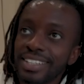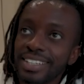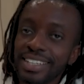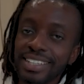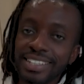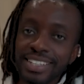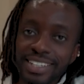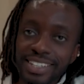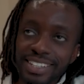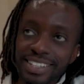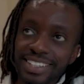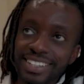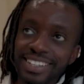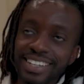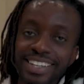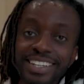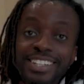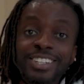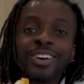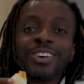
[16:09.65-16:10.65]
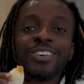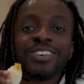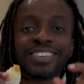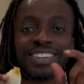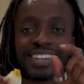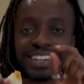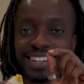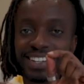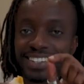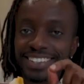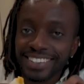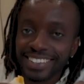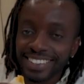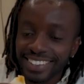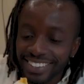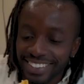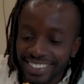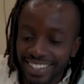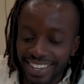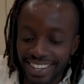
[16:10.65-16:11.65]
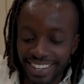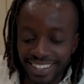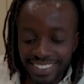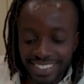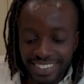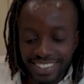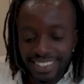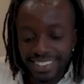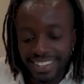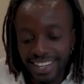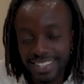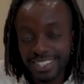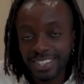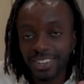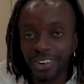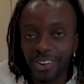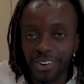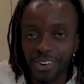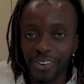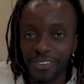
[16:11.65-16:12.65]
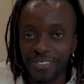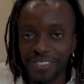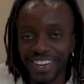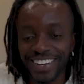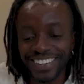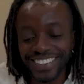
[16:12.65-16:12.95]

Idili, yeah. That's the whole...